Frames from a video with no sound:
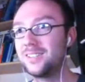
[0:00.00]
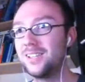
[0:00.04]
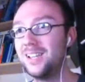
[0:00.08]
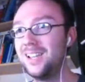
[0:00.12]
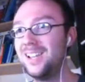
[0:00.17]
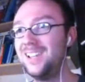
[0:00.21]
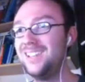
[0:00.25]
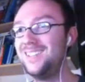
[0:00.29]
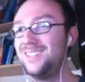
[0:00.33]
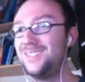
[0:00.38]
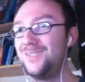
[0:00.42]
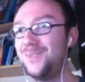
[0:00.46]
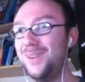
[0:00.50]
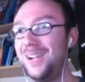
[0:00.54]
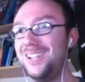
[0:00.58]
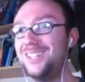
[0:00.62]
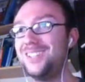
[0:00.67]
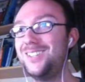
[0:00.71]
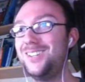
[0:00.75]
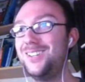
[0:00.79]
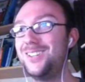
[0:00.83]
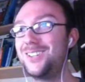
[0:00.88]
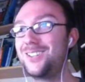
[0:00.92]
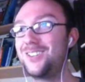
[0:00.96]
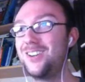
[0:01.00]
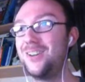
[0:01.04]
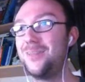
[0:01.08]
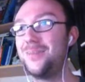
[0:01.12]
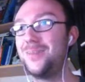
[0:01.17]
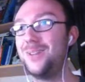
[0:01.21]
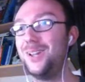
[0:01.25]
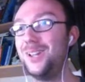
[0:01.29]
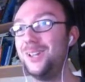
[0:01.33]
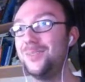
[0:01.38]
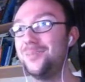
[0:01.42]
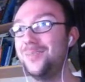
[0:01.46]
Why is there just
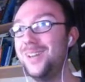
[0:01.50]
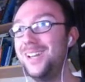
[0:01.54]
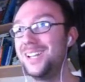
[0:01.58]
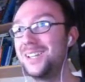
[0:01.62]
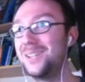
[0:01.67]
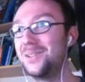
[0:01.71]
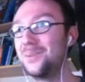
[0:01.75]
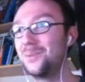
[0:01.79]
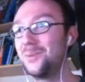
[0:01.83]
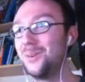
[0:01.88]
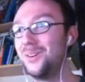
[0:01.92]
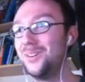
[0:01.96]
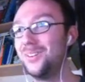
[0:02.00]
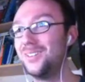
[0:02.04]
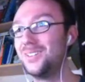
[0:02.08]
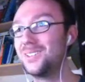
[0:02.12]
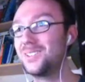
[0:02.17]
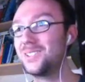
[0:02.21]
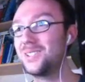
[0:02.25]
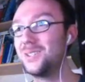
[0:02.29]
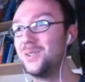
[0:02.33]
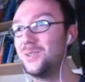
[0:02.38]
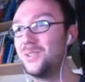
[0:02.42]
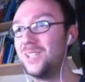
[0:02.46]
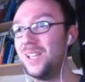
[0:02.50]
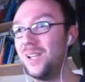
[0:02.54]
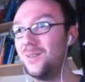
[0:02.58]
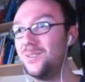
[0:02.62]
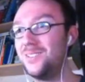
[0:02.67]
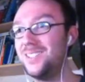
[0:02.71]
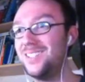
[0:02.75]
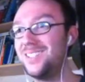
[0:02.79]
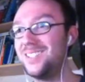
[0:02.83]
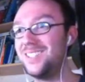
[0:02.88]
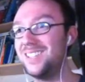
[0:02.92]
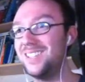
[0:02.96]
creepy old men on the walls? Whose
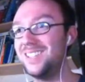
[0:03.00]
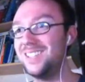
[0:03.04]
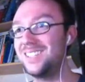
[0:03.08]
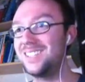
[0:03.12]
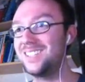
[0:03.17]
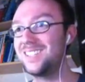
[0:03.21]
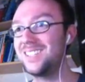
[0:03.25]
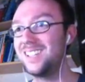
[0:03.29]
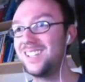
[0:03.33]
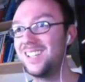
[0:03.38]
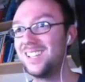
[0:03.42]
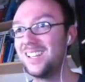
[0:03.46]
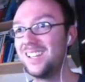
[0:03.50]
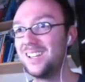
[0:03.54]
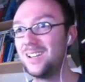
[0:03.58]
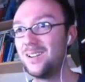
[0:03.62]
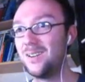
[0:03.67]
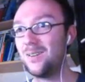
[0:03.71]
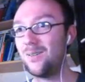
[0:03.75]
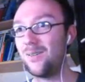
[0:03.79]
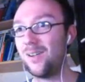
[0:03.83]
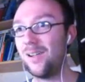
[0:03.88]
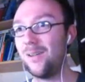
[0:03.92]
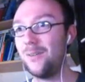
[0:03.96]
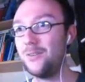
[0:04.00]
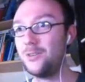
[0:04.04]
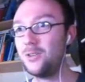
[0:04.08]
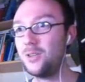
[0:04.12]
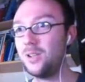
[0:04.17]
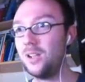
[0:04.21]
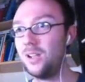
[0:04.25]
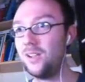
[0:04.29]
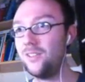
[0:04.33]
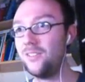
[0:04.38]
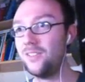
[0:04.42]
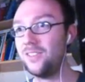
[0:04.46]
house is this? Why would
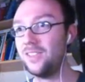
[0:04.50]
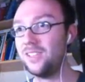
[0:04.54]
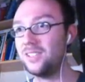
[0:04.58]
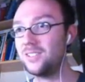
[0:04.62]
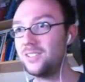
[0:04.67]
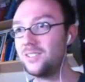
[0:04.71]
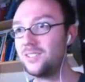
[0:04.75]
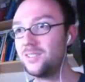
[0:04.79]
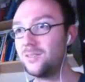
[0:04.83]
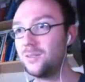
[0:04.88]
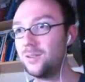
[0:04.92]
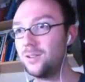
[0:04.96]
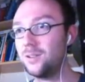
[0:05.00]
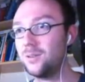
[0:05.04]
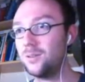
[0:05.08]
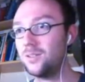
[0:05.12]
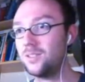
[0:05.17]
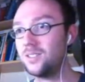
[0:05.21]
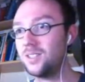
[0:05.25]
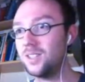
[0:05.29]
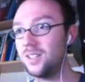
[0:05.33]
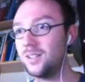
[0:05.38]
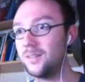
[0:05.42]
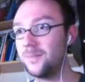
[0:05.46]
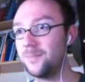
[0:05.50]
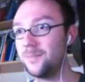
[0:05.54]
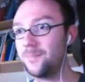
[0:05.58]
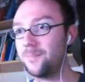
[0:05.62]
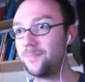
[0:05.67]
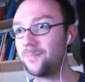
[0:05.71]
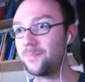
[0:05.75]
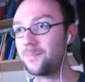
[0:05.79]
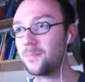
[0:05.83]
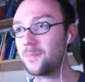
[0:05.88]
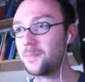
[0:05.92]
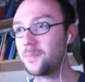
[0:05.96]
you have this? What's that?
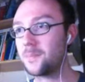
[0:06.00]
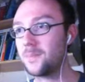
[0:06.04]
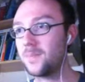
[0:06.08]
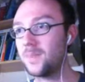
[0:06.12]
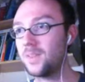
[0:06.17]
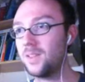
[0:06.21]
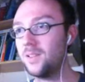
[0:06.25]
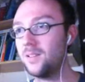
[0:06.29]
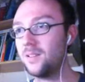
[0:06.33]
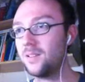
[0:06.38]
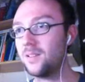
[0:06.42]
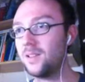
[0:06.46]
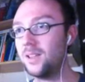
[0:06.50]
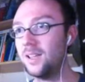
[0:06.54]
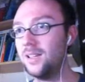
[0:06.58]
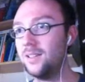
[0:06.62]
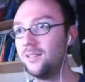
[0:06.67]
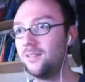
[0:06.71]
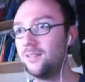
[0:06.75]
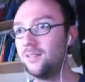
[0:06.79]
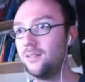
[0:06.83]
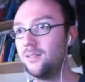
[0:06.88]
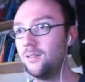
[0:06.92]
Okay.